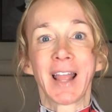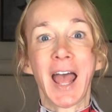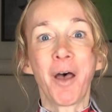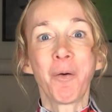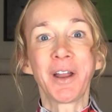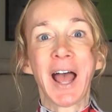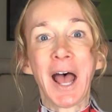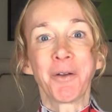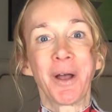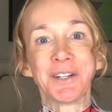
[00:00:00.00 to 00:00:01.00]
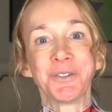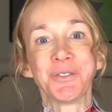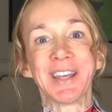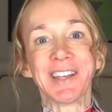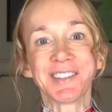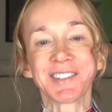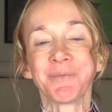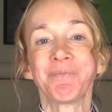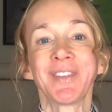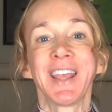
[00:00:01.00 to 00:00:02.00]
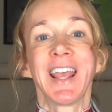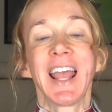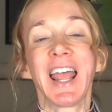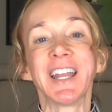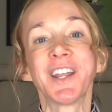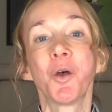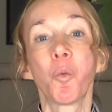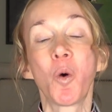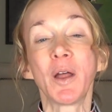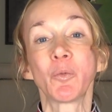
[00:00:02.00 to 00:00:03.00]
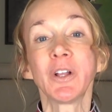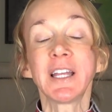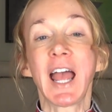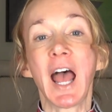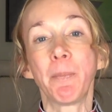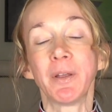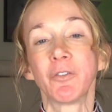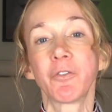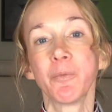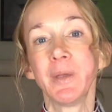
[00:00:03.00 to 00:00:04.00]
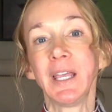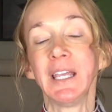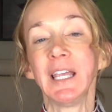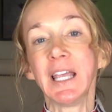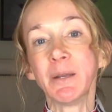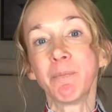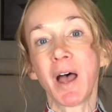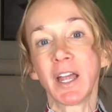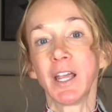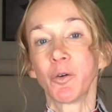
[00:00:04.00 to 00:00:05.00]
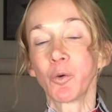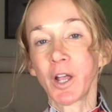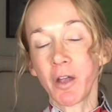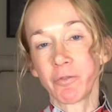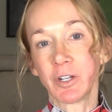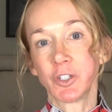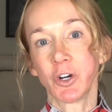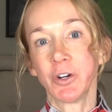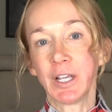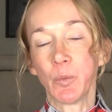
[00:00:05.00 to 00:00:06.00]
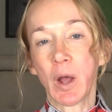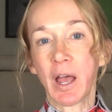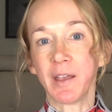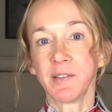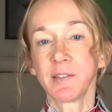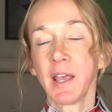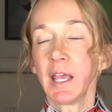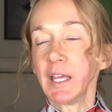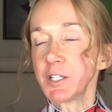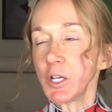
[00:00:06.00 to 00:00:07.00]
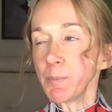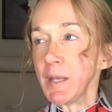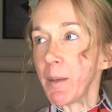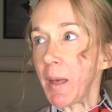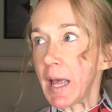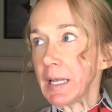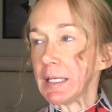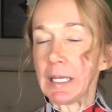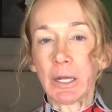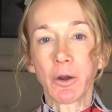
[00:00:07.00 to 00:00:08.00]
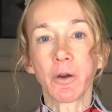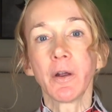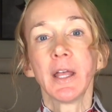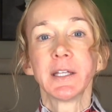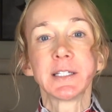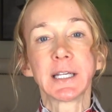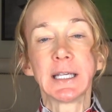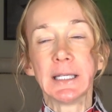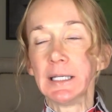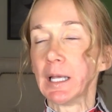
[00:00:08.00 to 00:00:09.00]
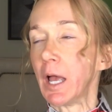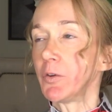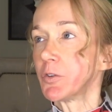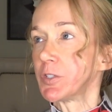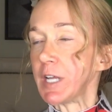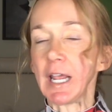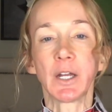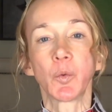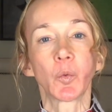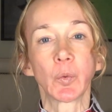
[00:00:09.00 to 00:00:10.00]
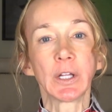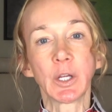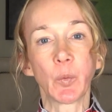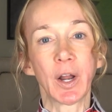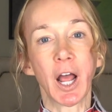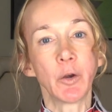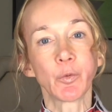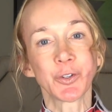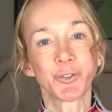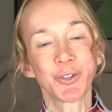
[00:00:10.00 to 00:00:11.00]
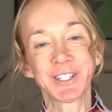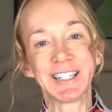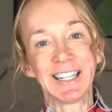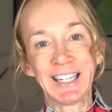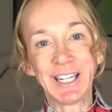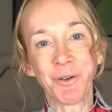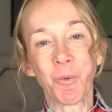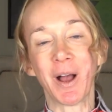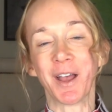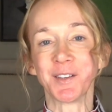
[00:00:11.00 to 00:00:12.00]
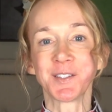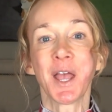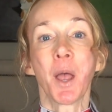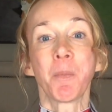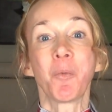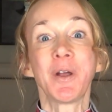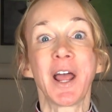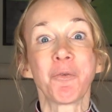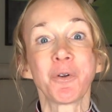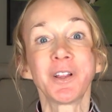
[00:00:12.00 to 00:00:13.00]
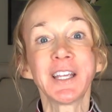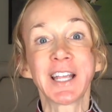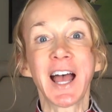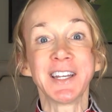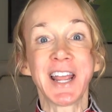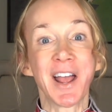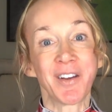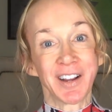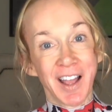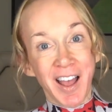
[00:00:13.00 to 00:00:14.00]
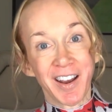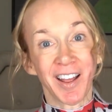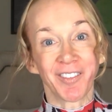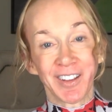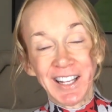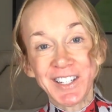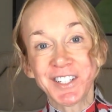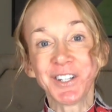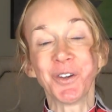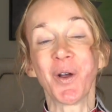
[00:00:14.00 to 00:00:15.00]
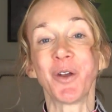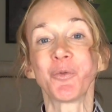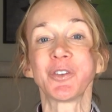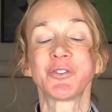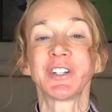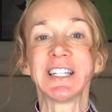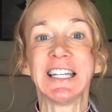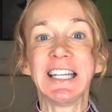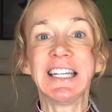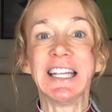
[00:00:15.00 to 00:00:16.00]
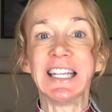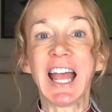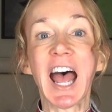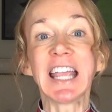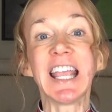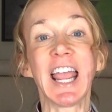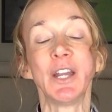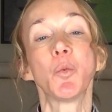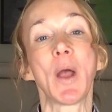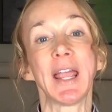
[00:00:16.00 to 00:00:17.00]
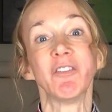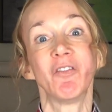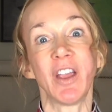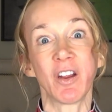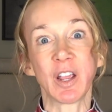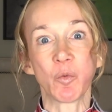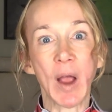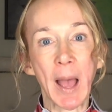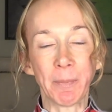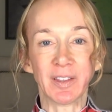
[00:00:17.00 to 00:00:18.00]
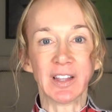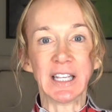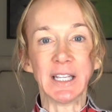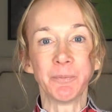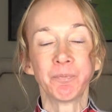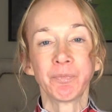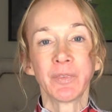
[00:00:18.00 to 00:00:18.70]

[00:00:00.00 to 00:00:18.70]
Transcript: How do I do this? And what really happened for me in my recovery journey was, it took me about a year to understand really what unrestricted eating was. But when I really got down and got into unrestricted eating, I gained weight very rapidly.